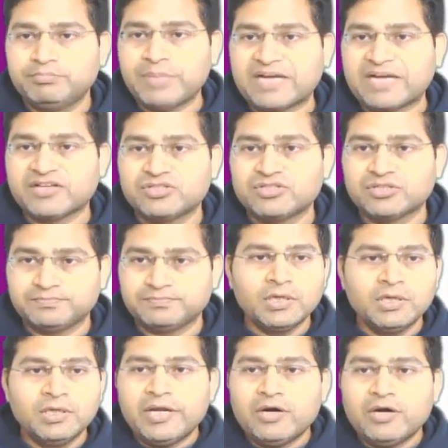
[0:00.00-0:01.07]
package
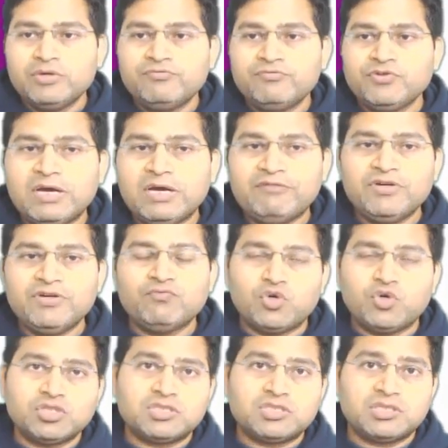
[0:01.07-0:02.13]
now, you haven't
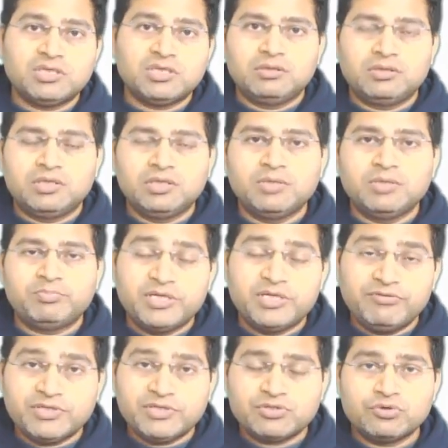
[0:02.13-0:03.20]
watched the
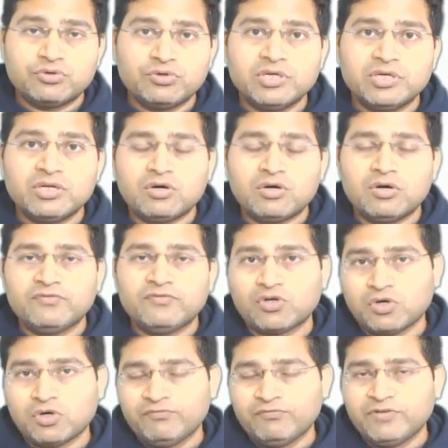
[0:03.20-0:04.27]
previous tutorial of
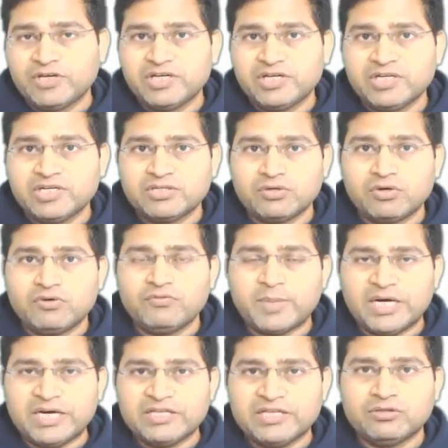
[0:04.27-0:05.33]
the configuration
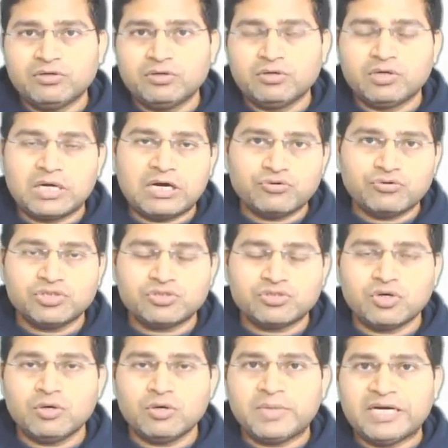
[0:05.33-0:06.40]
of Python or how to
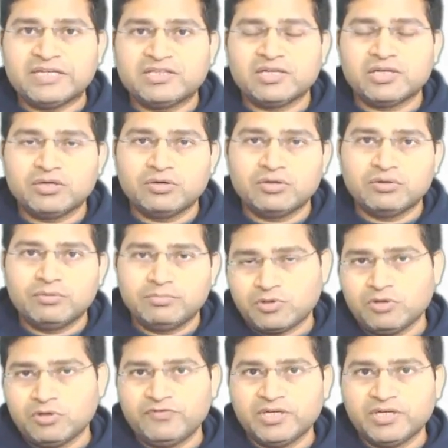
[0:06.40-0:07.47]
install Python and
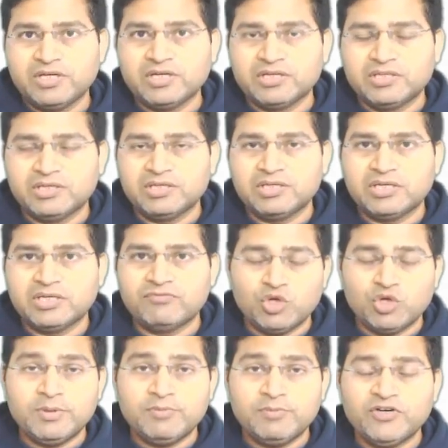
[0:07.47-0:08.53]
configure the
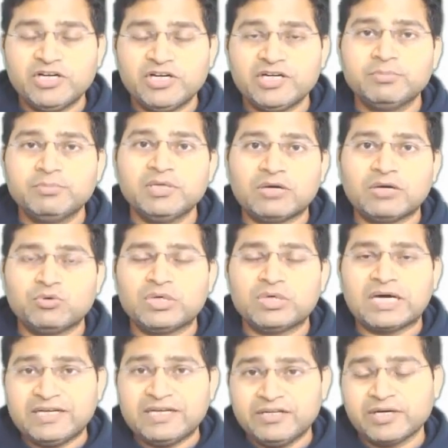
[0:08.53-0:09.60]
environment variable, I
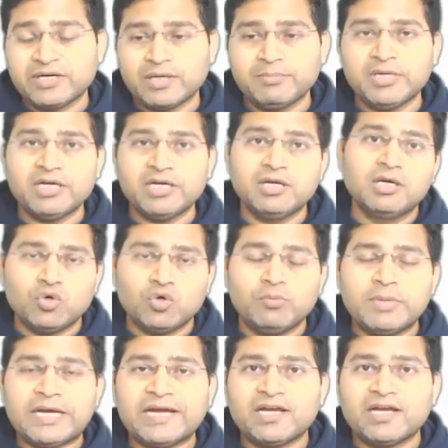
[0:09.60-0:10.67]
would highly recommend
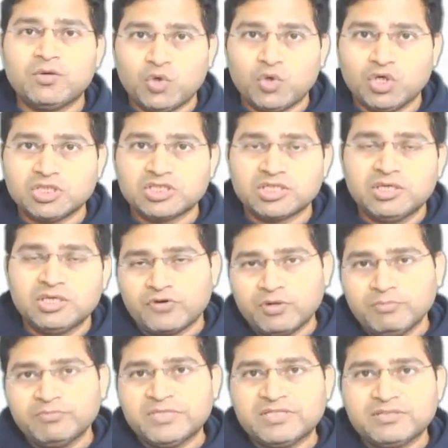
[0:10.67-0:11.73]
go back and watch
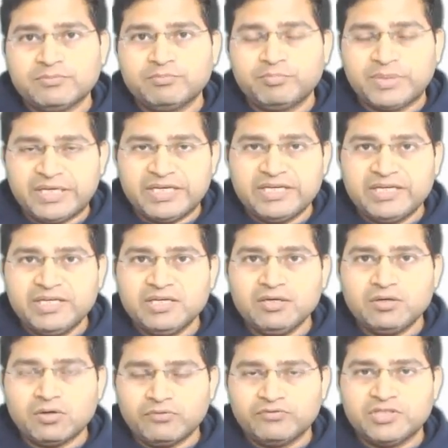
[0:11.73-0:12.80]
from the
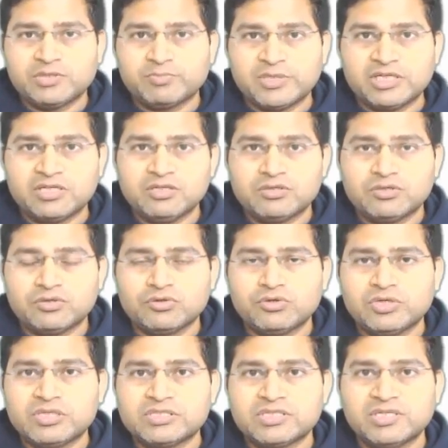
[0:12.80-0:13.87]
beginning of this particular
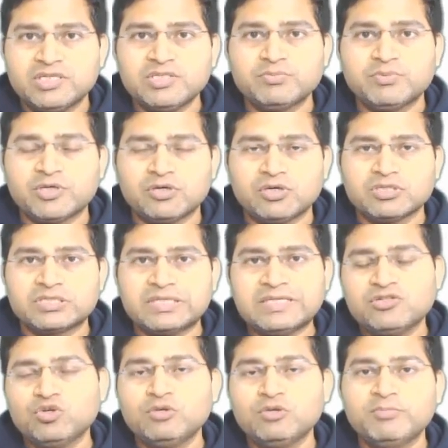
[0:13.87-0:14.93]
tutorial series because
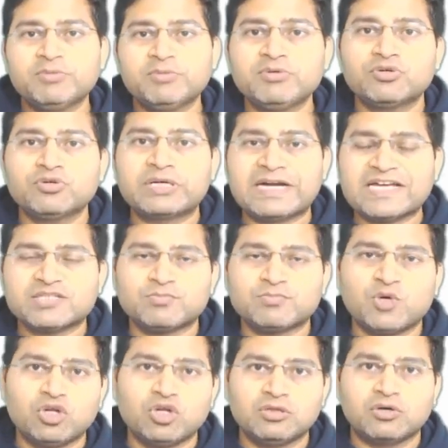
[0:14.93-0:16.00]
then you'll be able to
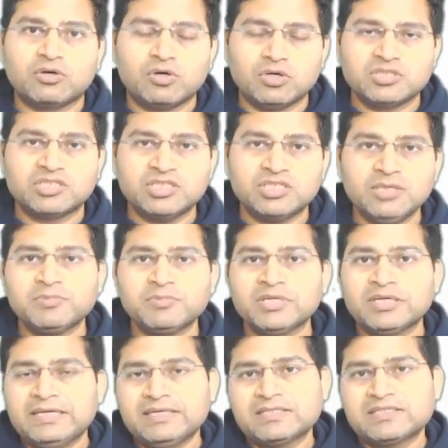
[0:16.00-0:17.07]
grasp all the
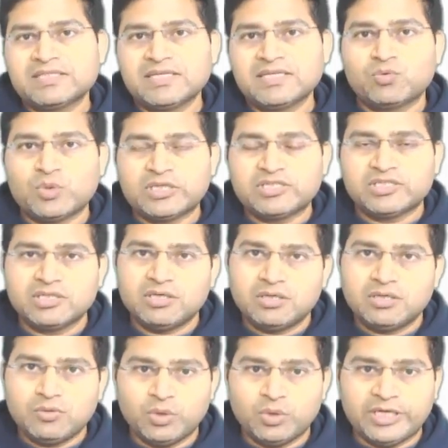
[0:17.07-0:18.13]
concept in a
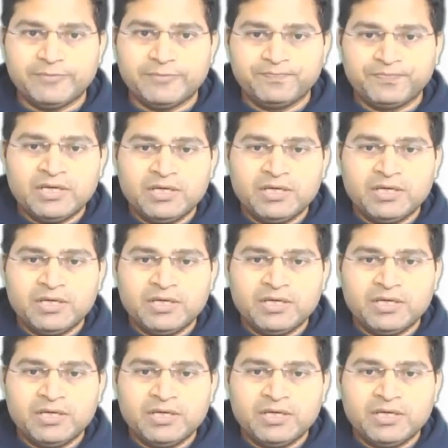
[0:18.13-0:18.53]
sequential way.